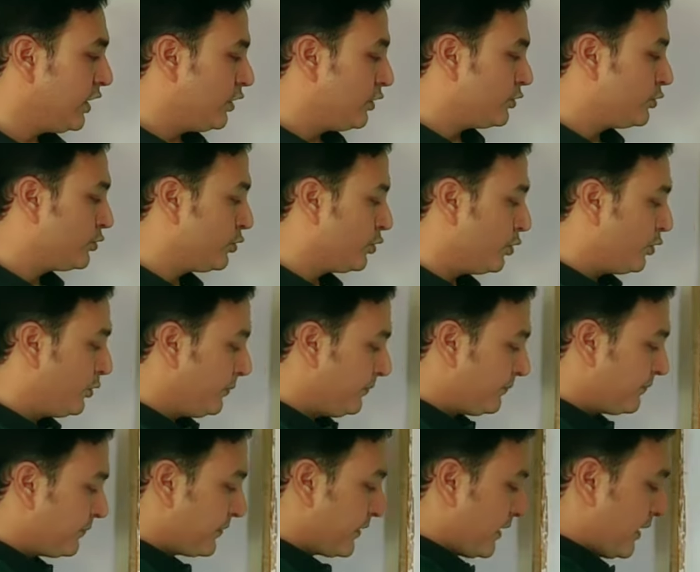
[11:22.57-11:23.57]
So
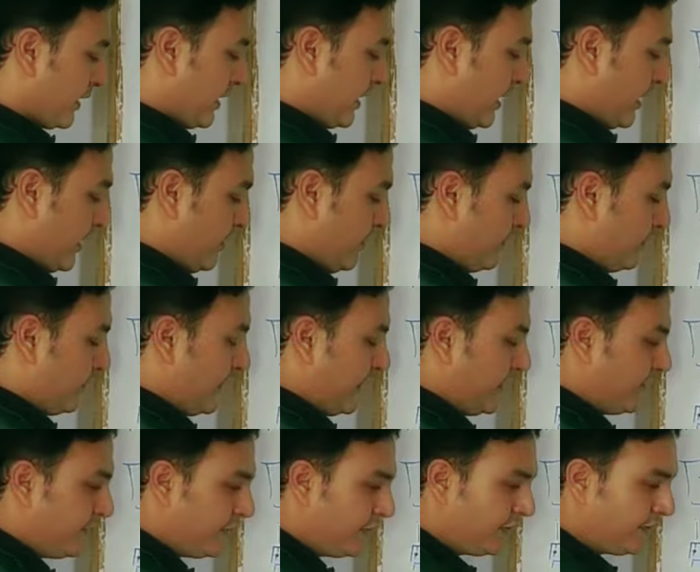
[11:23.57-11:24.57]

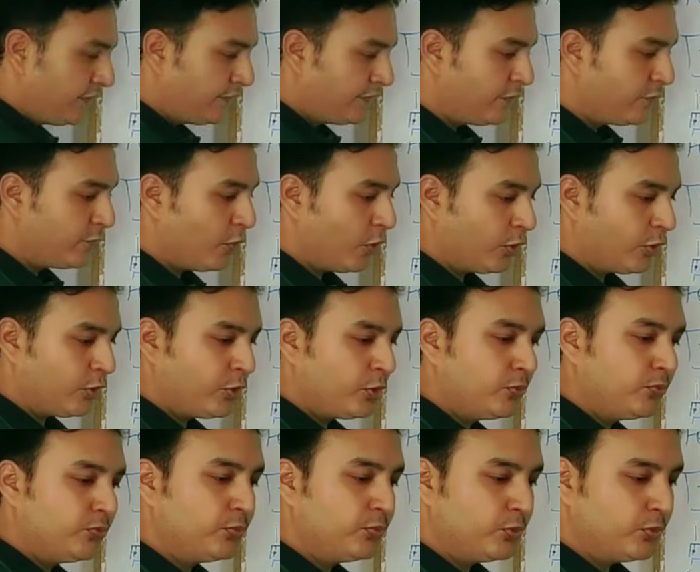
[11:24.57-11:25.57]
whenever we want to
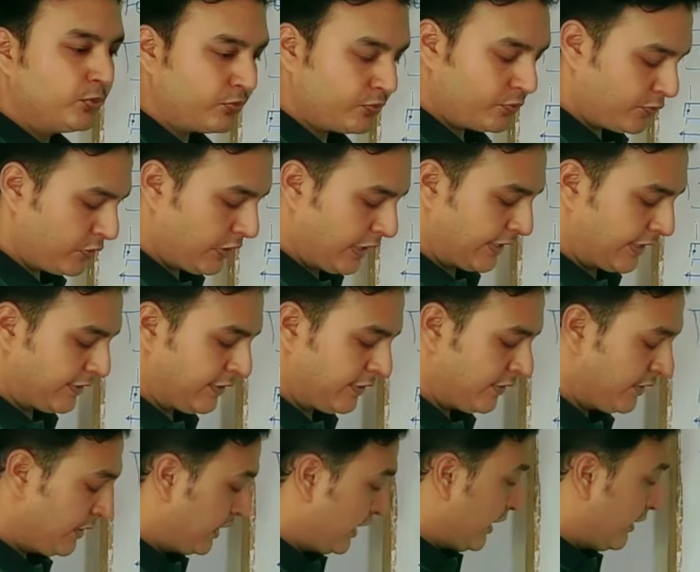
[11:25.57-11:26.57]
move,
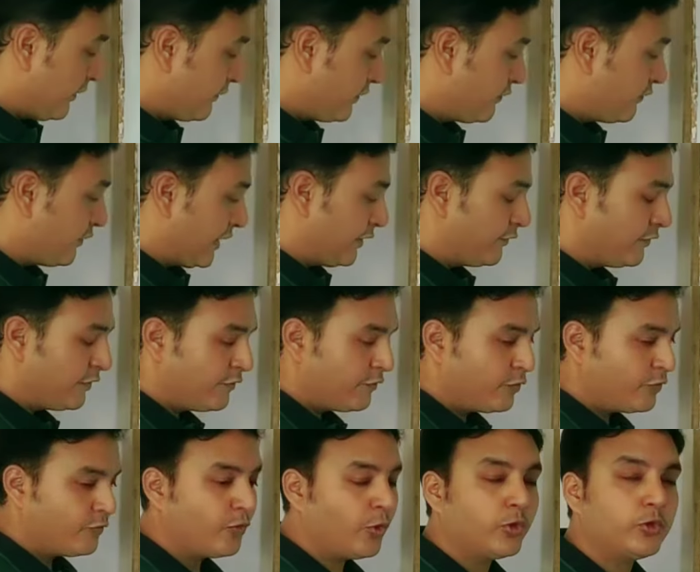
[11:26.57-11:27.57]
whenever we
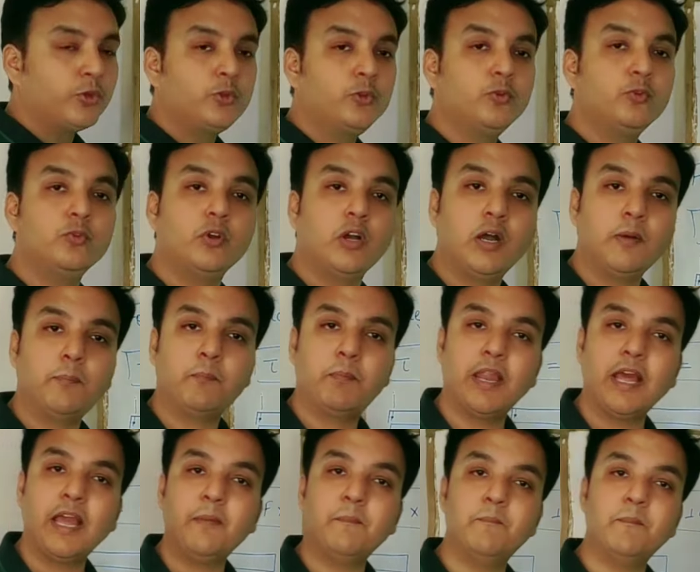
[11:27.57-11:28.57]
want to
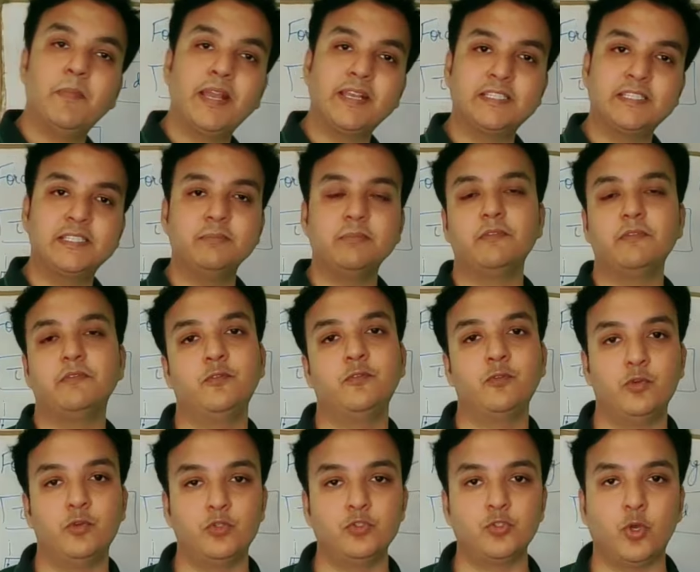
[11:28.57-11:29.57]
apply maximum
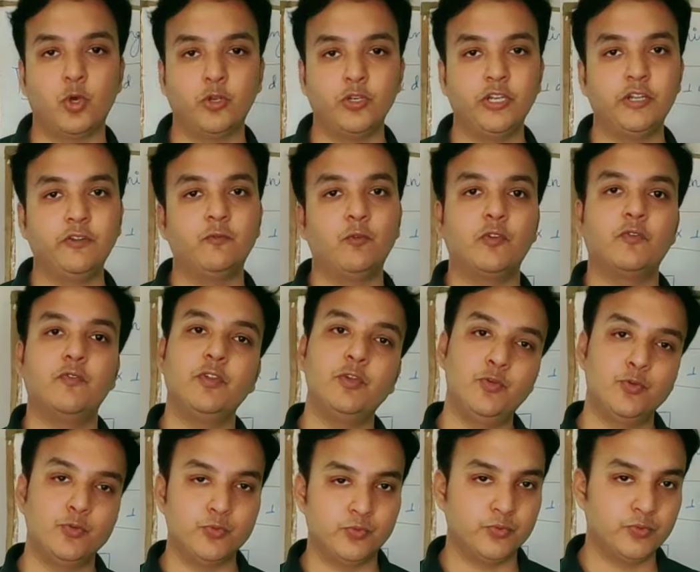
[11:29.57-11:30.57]
force on it, what we
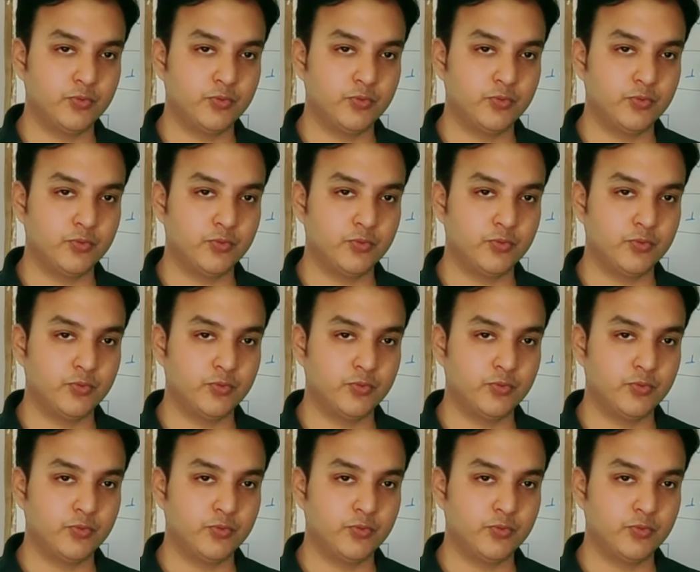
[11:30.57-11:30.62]
do?